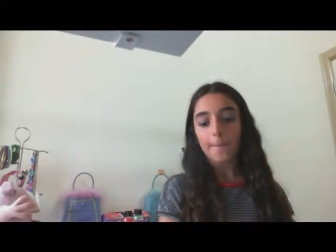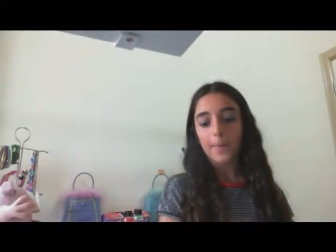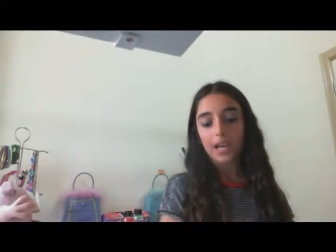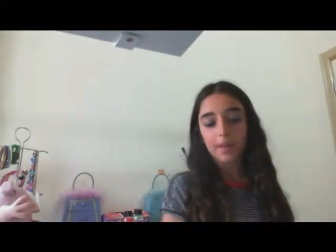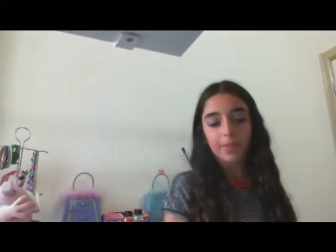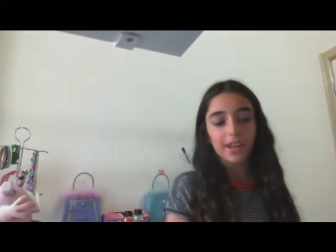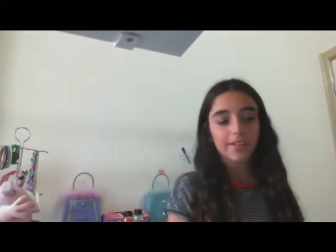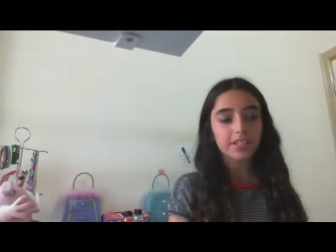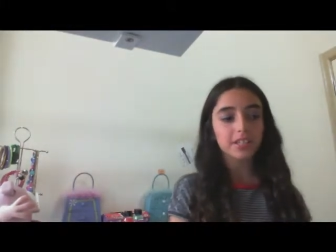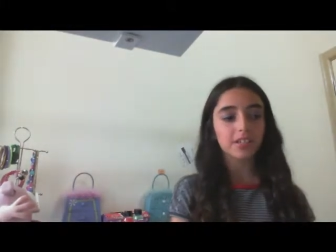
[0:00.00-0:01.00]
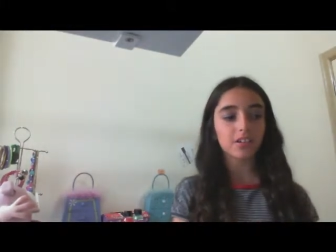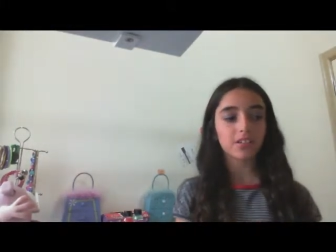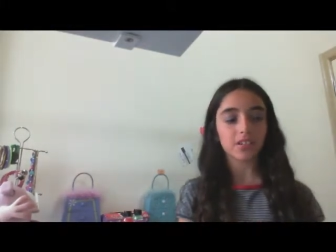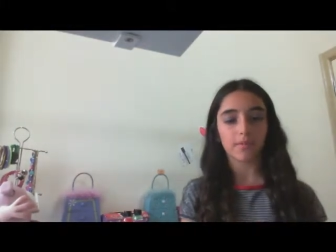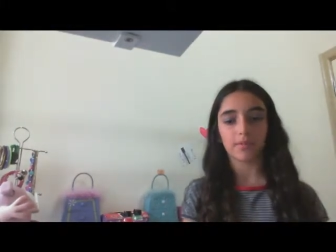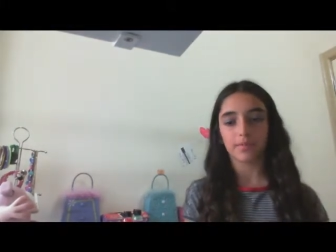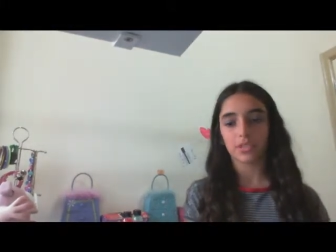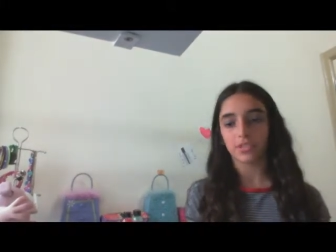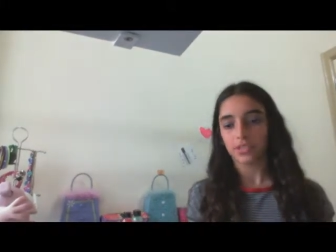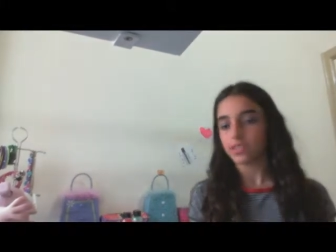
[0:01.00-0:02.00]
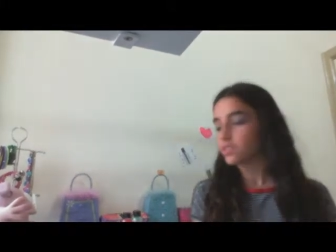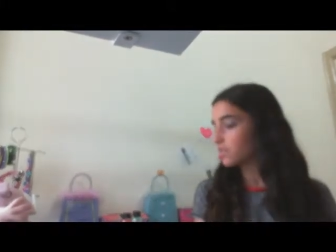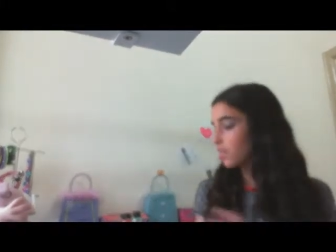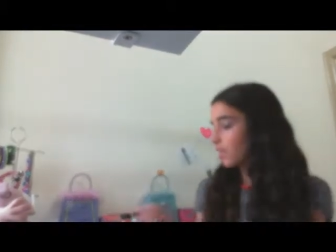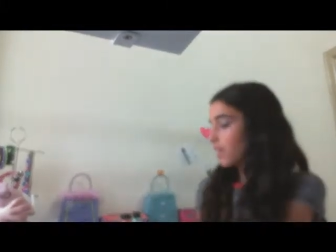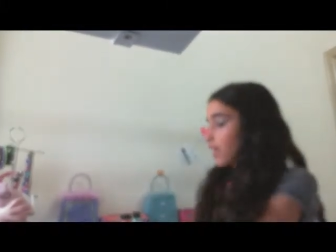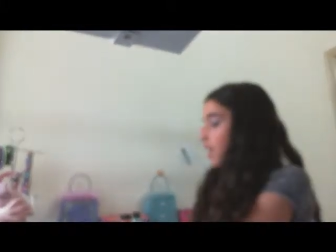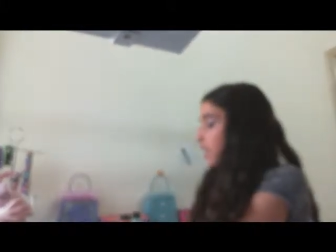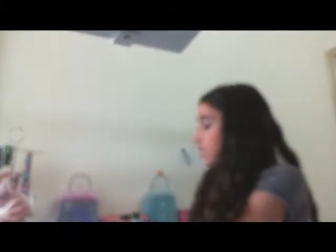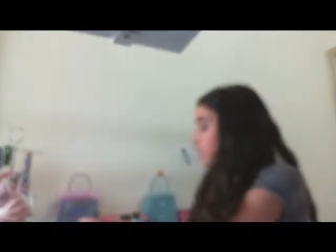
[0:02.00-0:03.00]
makeup that I recently got, so I'm going to be showing to you